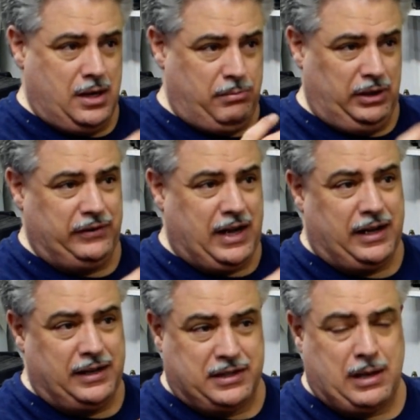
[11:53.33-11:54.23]
I believe got
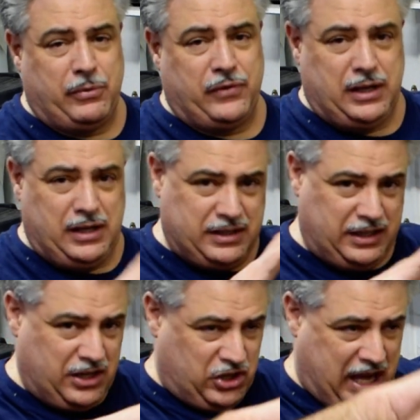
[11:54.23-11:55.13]
on some of it, and it
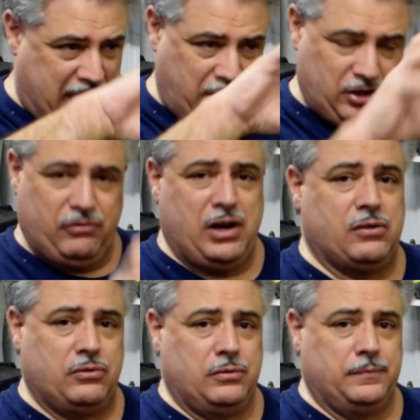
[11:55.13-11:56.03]
just caked
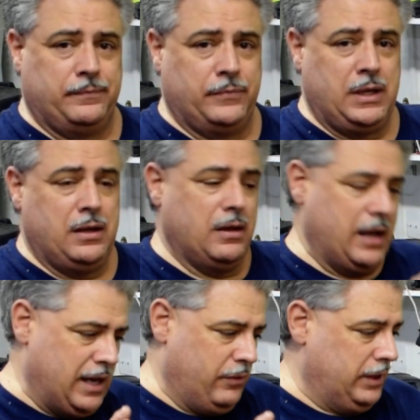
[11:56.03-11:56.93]
around.
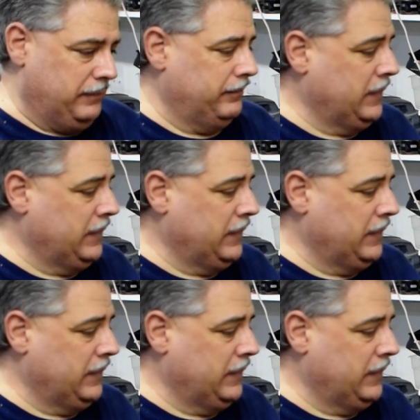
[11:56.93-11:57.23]
Anyway.